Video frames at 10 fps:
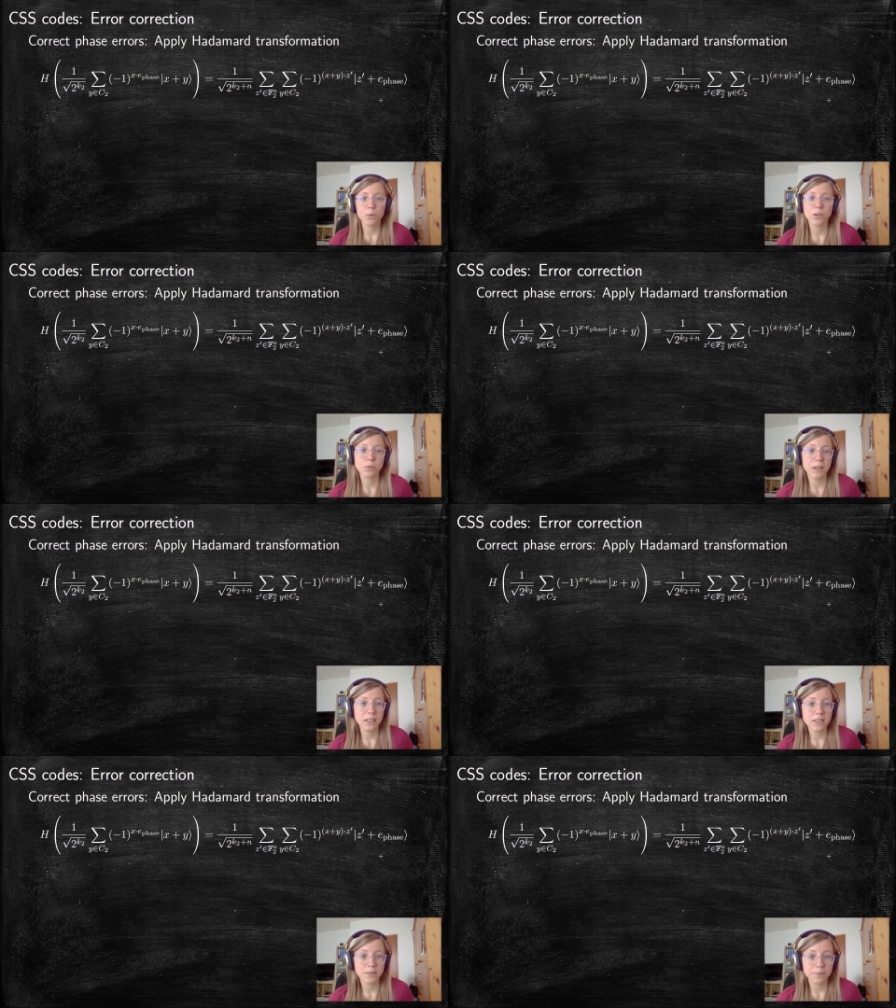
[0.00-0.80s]
Which
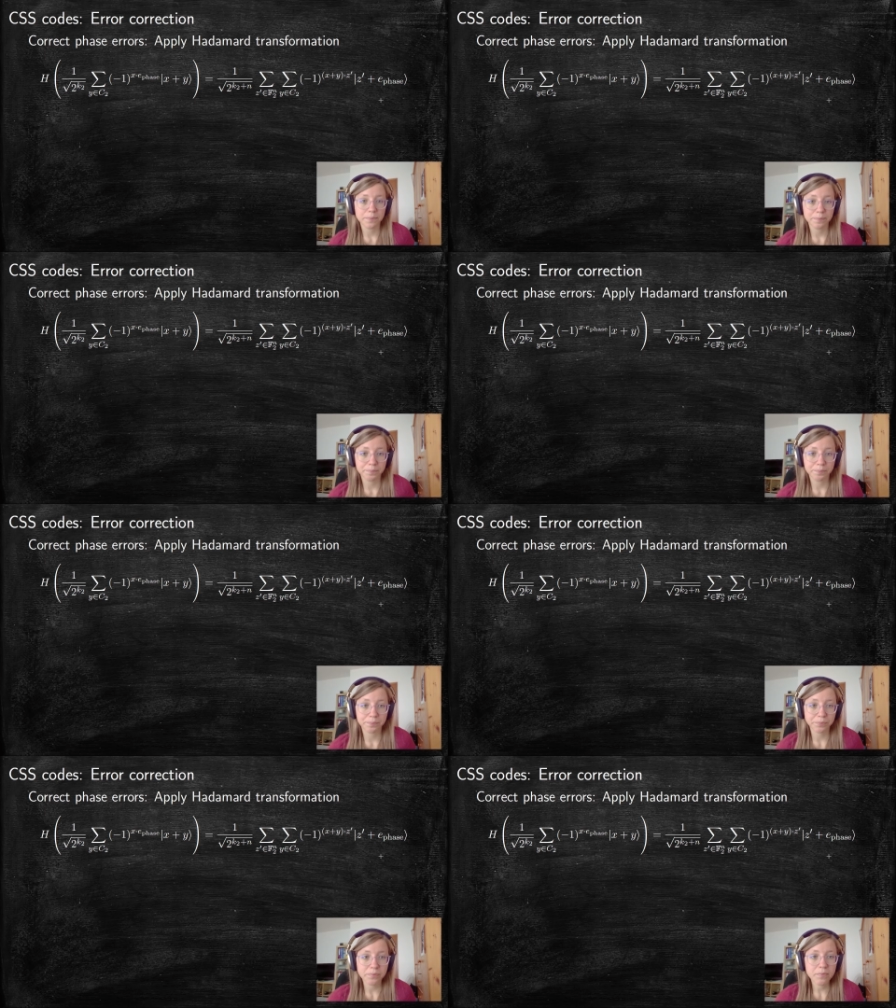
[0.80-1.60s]
means
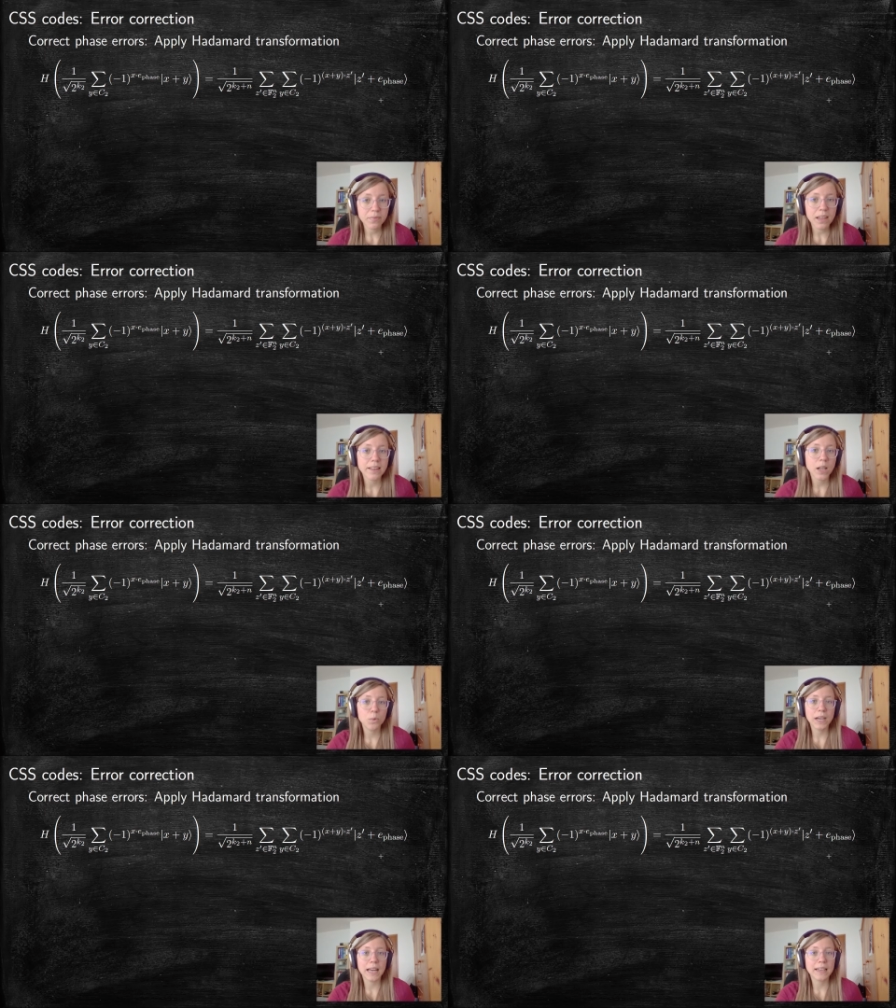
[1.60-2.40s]

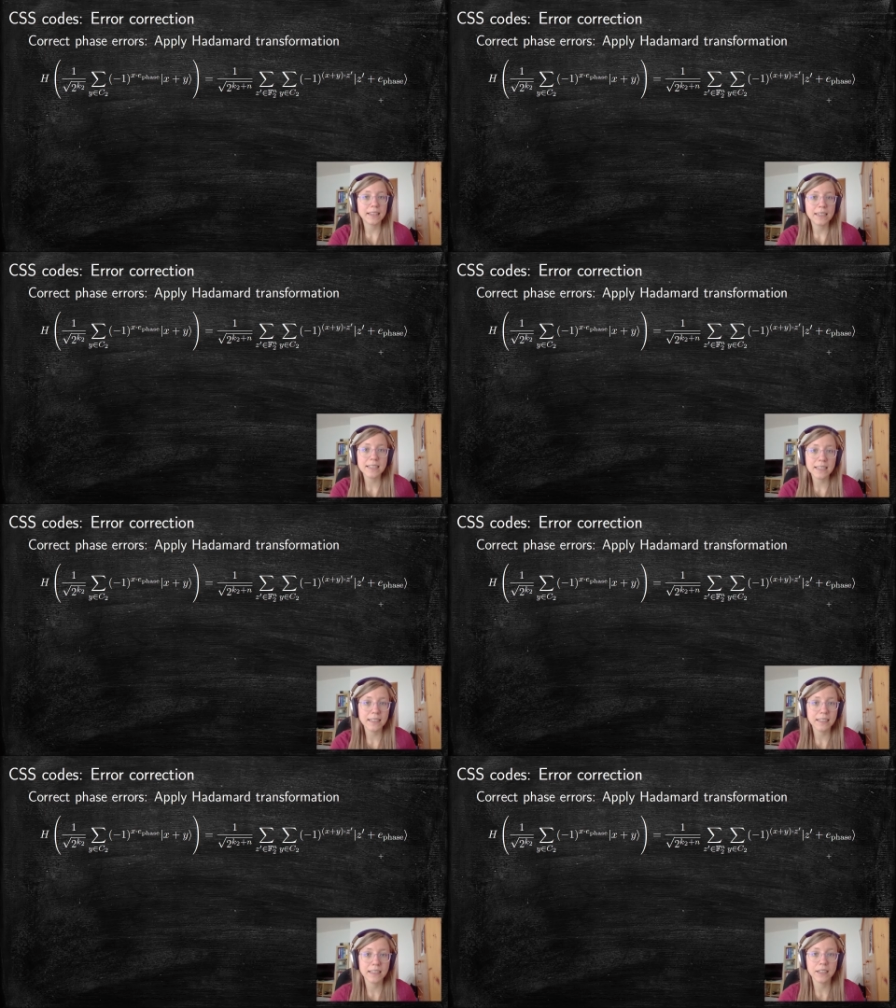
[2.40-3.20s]
that we can
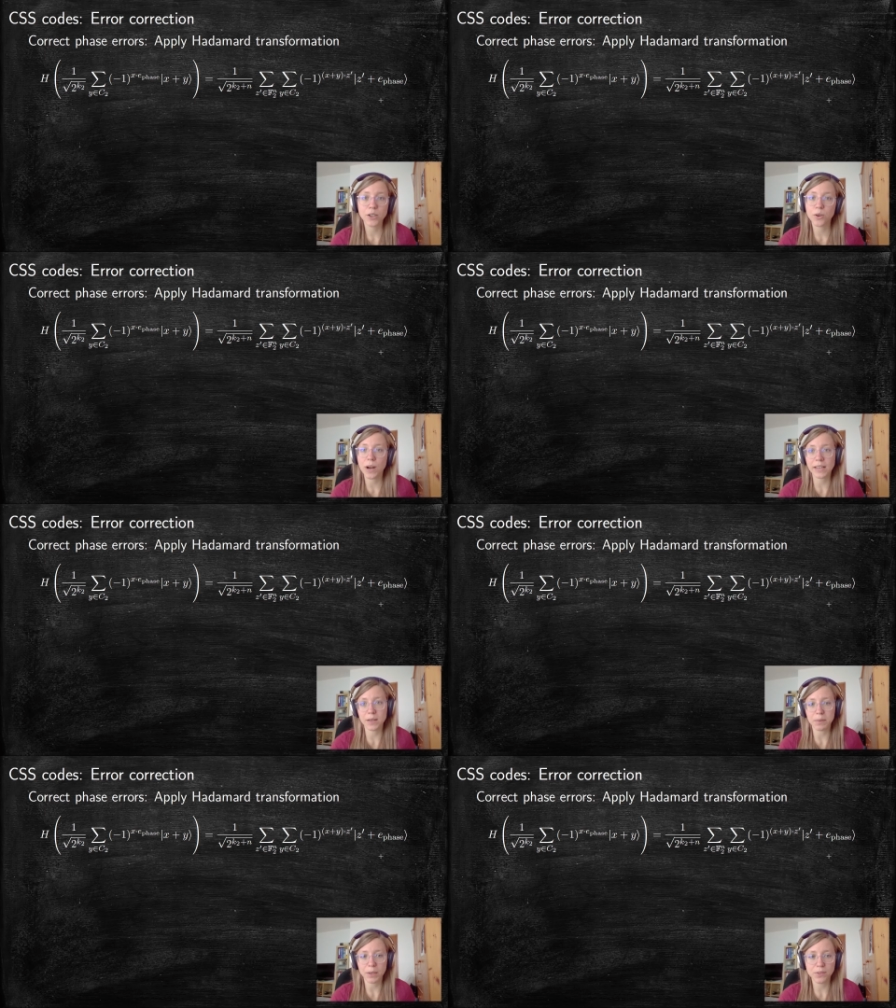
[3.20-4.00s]
easily correct
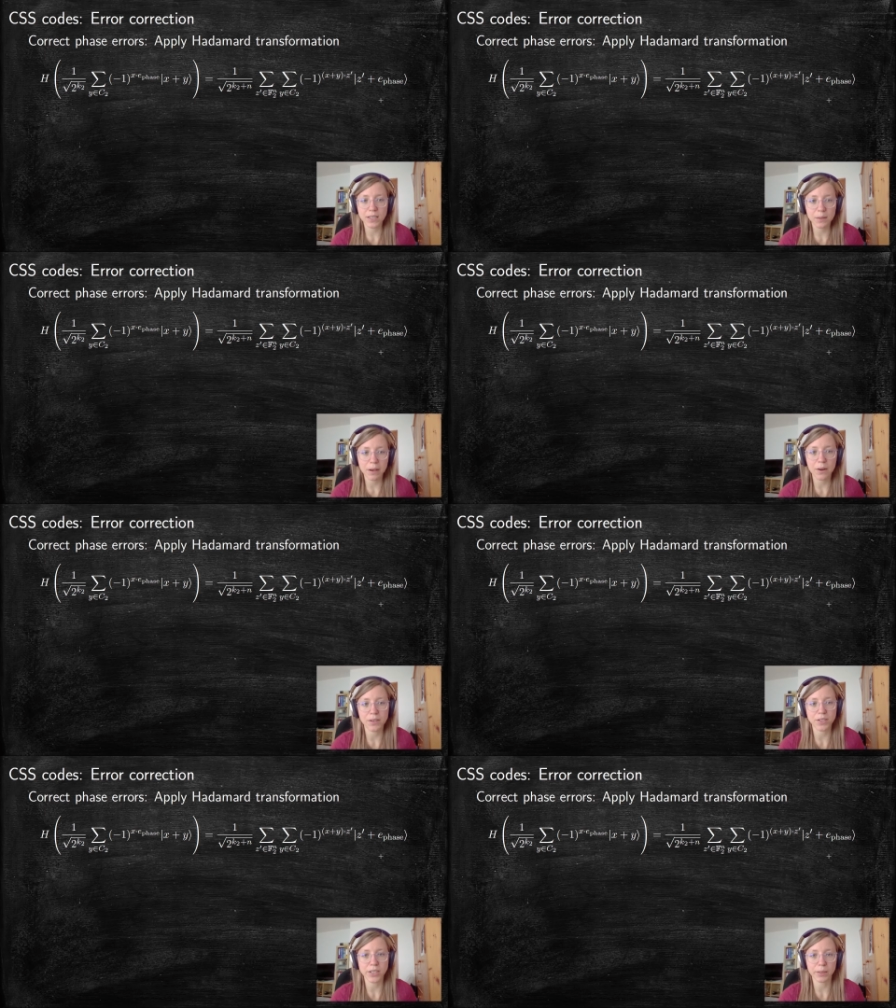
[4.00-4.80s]
it by using a
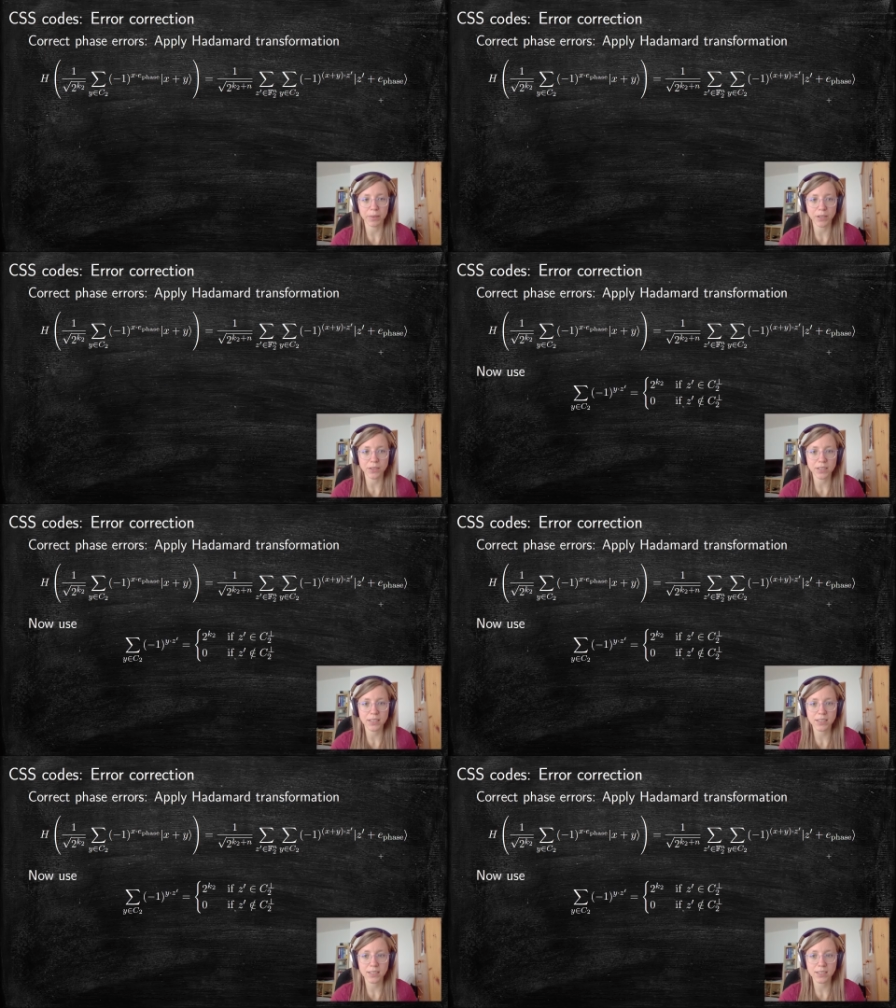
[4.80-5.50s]
parity check matrix.